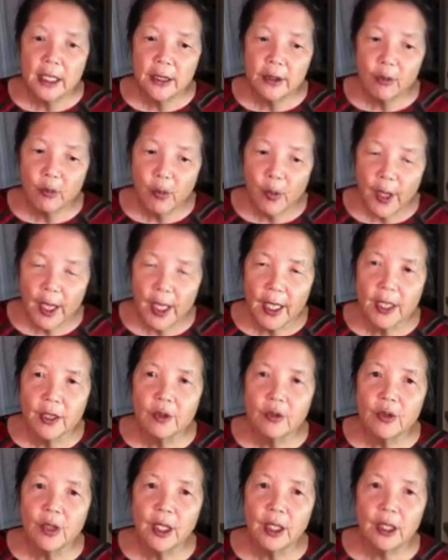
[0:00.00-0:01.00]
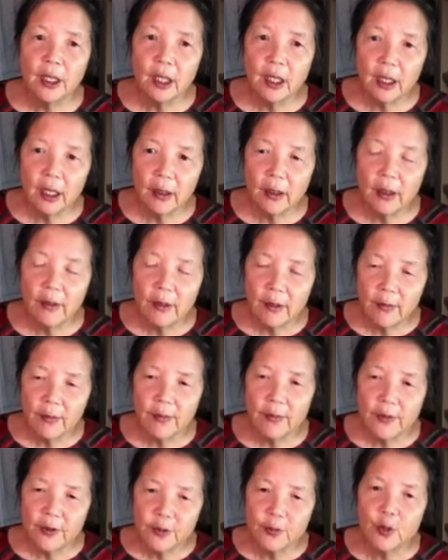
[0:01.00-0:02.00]
the way you can
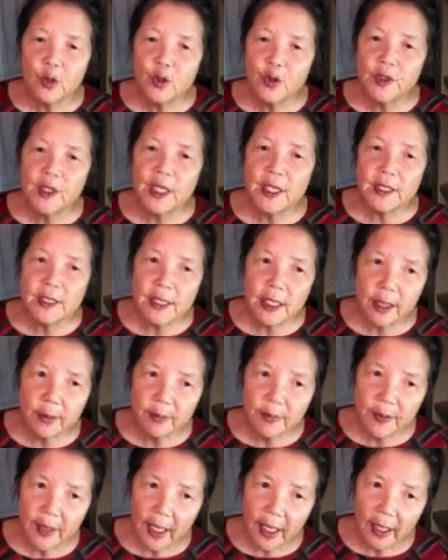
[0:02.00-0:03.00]
spruce things up